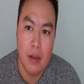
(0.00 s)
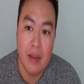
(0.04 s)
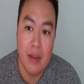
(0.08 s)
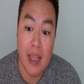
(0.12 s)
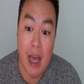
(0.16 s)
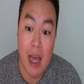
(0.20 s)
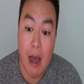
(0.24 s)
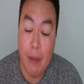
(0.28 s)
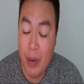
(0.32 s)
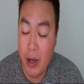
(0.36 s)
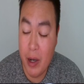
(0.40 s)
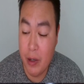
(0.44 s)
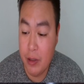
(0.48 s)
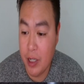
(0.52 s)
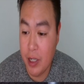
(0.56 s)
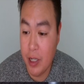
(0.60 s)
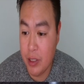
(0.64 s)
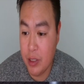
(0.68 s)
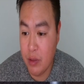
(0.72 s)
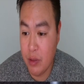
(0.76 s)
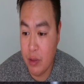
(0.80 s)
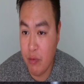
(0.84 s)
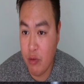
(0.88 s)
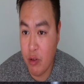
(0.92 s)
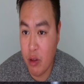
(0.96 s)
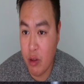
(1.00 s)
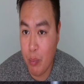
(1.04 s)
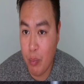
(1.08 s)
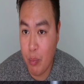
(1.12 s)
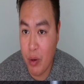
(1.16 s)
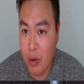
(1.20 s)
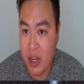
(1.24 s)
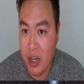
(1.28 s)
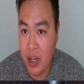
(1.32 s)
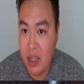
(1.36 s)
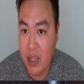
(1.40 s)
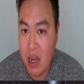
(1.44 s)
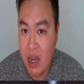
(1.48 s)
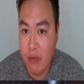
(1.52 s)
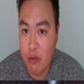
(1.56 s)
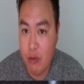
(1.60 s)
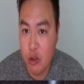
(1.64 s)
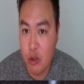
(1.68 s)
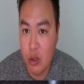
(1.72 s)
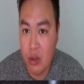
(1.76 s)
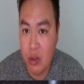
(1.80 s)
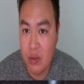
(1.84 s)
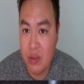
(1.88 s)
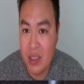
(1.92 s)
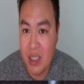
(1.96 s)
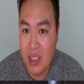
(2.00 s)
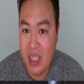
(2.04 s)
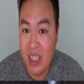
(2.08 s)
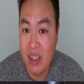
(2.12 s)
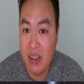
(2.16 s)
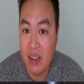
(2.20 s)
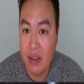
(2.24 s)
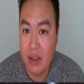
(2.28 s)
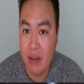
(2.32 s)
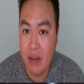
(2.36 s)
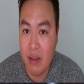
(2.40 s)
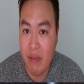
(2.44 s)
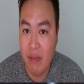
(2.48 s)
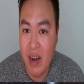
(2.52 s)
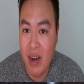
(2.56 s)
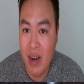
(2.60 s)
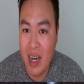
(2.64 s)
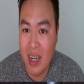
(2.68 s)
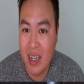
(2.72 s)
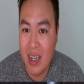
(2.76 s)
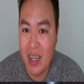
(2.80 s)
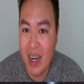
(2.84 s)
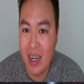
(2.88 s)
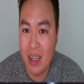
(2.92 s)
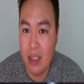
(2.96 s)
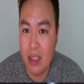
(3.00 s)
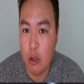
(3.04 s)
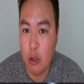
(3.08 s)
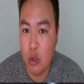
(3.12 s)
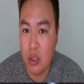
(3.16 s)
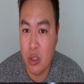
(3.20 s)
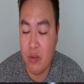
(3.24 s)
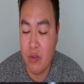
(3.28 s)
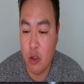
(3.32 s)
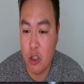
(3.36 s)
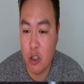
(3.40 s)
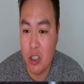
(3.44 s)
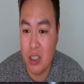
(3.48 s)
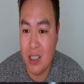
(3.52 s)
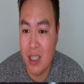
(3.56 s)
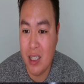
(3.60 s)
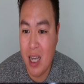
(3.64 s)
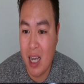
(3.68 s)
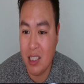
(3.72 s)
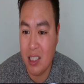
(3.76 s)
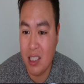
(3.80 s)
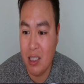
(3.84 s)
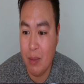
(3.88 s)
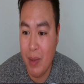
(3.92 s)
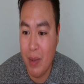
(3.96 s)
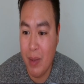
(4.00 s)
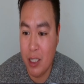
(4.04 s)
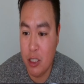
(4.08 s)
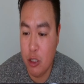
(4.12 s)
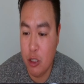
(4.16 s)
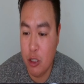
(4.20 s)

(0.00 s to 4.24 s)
That about does it for the breakdown for UFC Fight Night, Lewis versus Nascimento